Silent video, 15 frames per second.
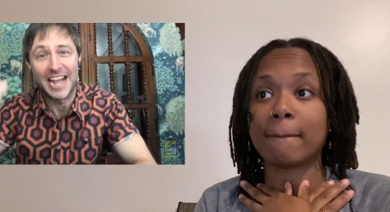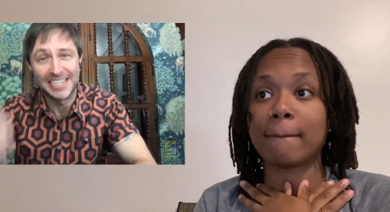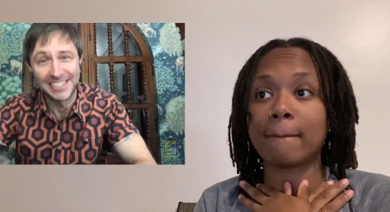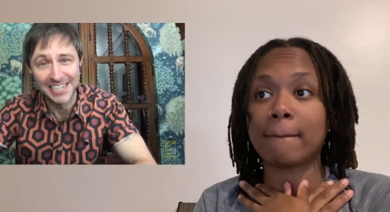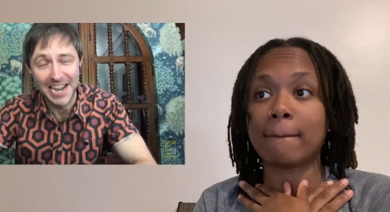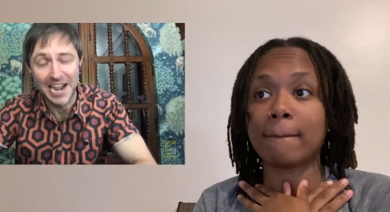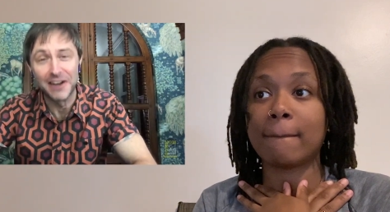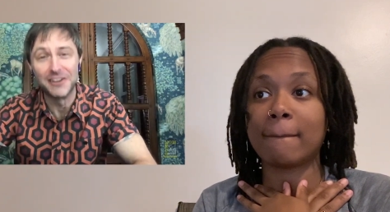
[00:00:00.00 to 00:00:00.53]
Speaker 1: It
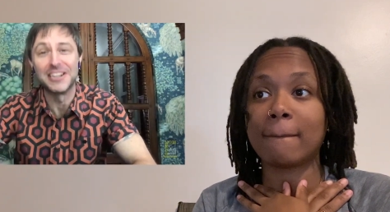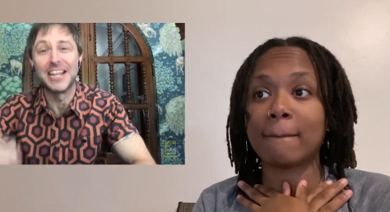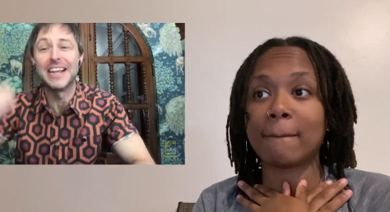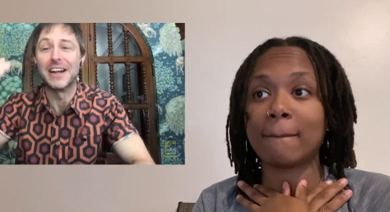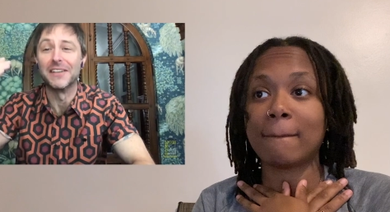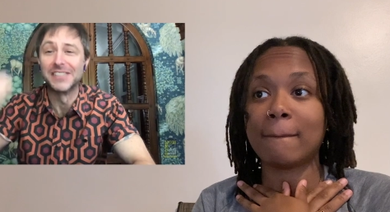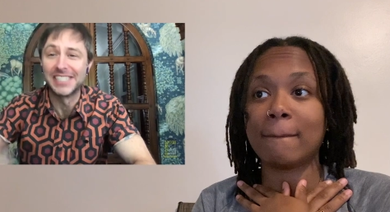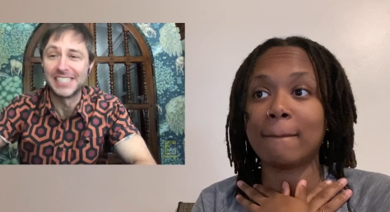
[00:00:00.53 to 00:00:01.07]
has an air
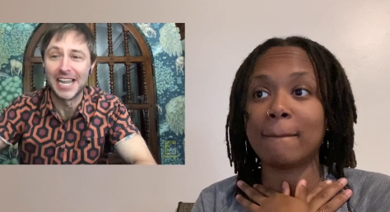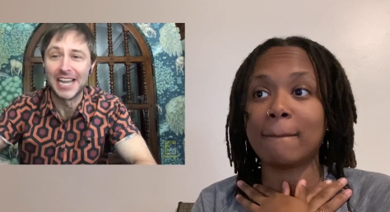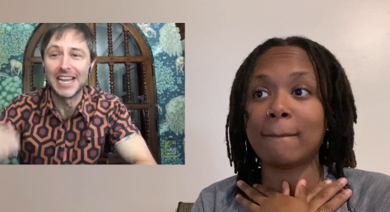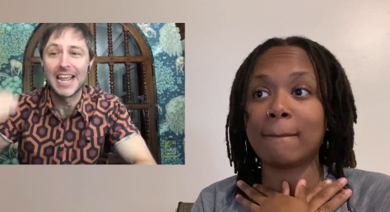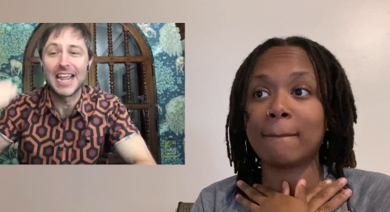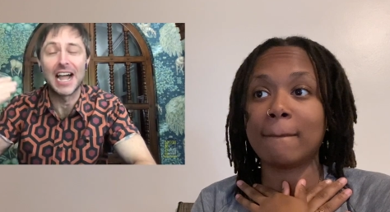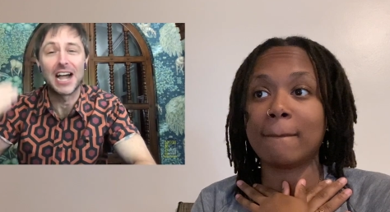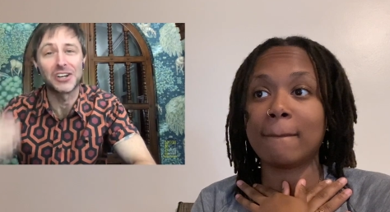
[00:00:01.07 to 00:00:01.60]
date of
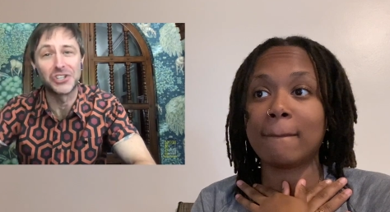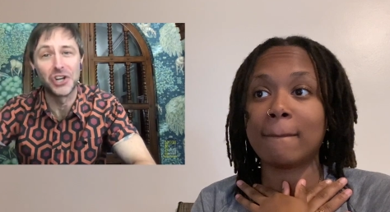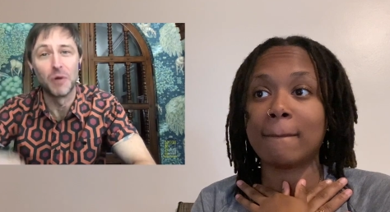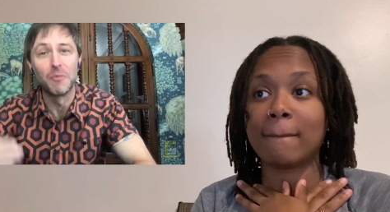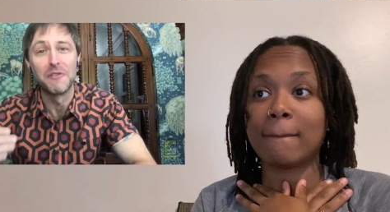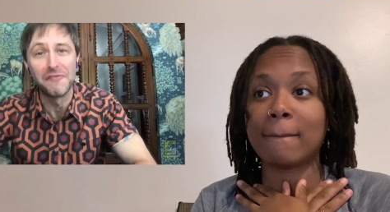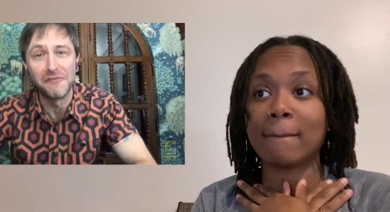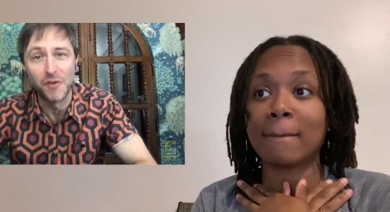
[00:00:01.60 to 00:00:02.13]
Sunday,
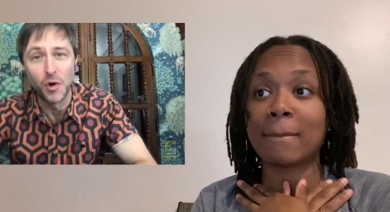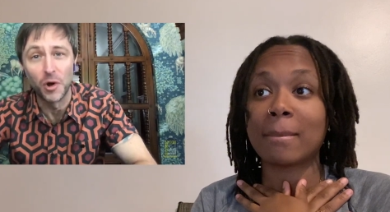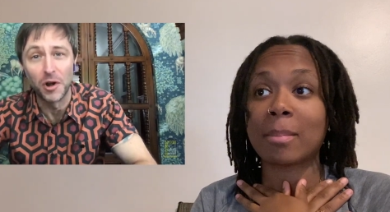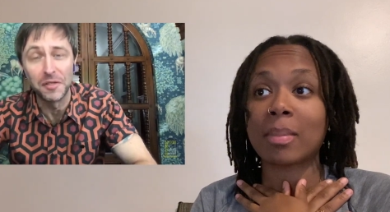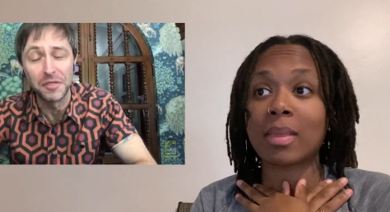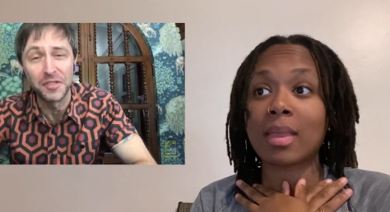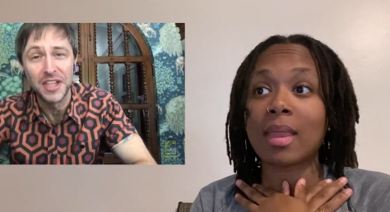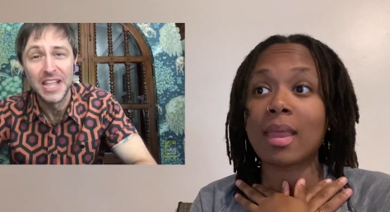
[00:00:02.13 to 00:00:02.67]
October
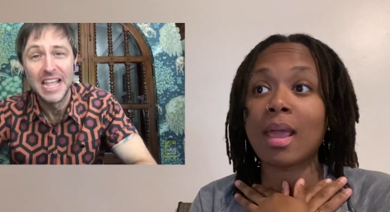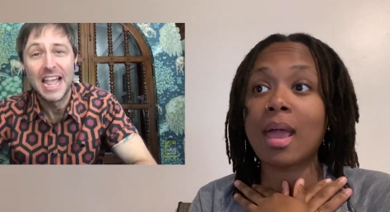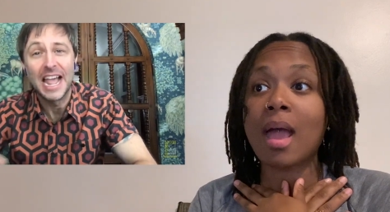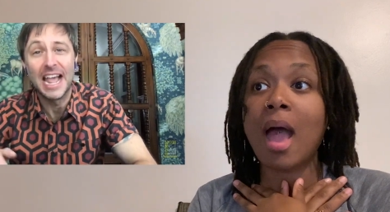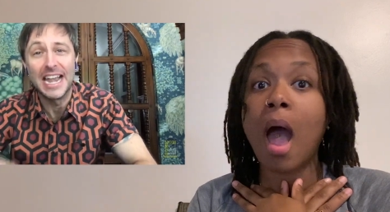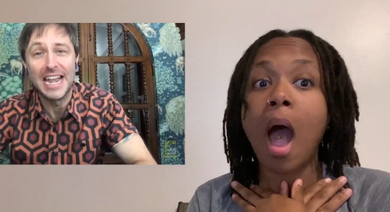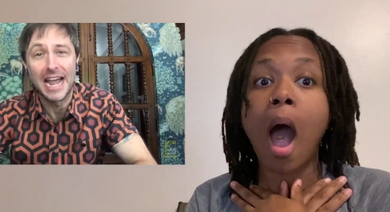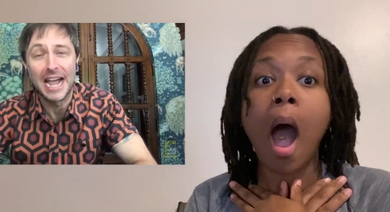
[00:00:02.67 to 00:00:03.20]
fourth
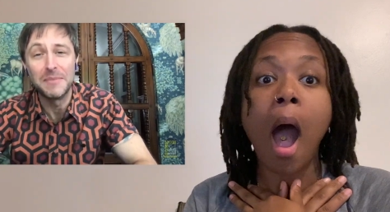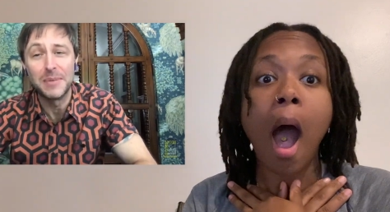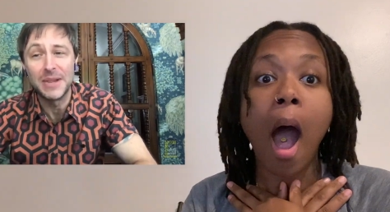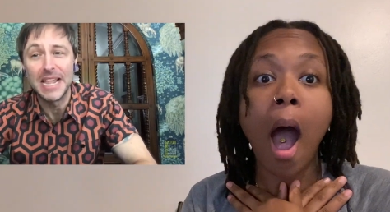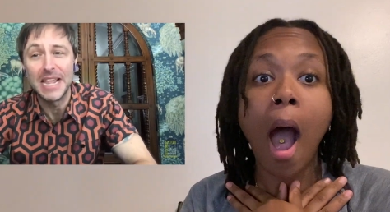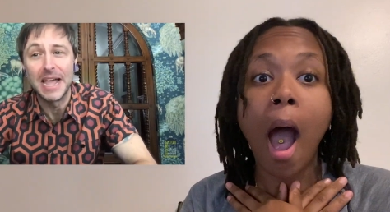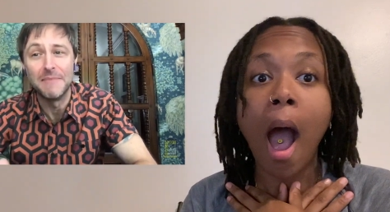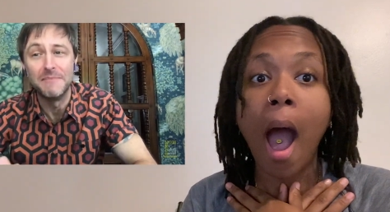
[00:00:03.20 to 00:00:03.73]
at
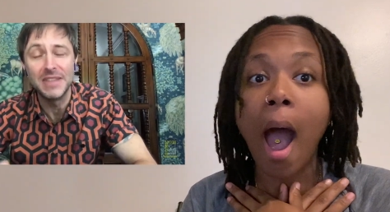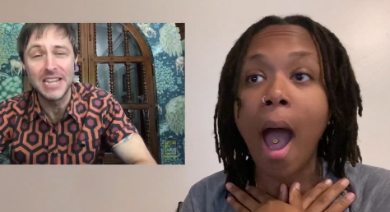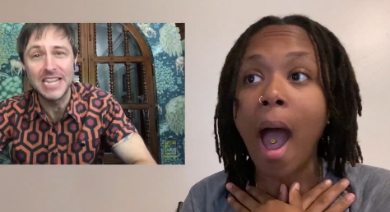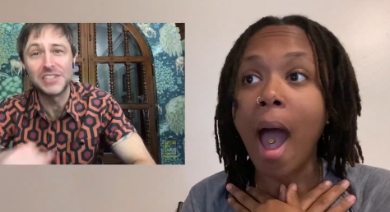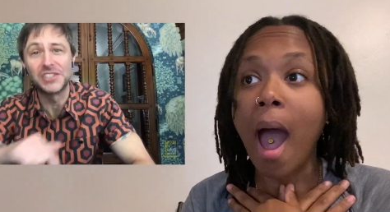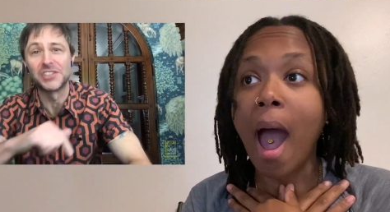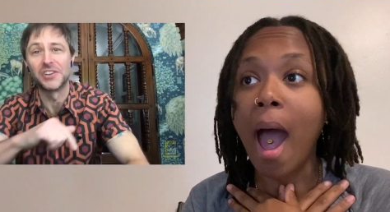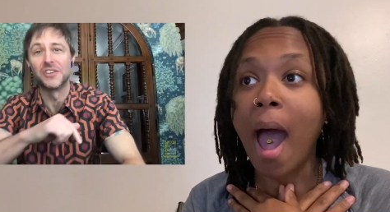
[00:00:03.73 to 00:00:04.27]
nine p
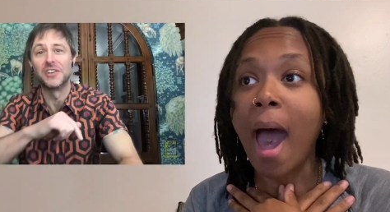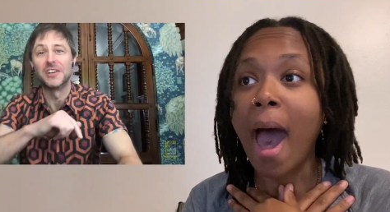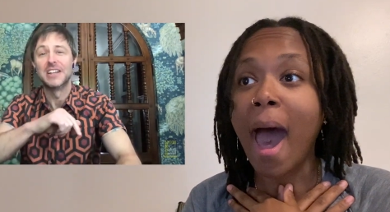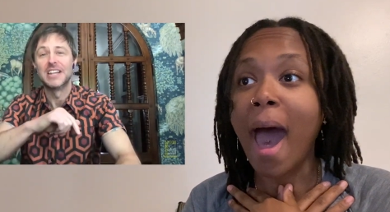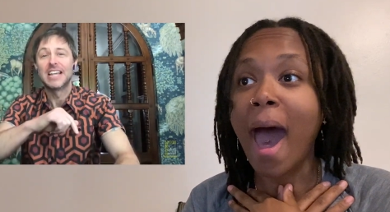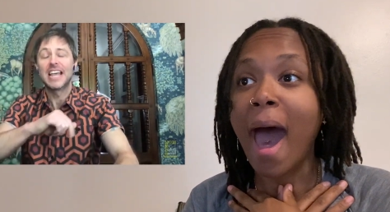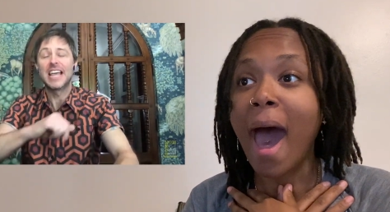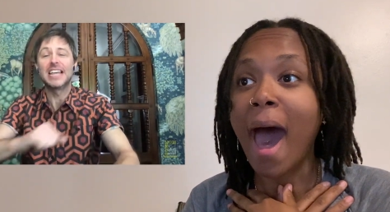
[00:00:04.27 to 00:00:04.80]
m Eastern,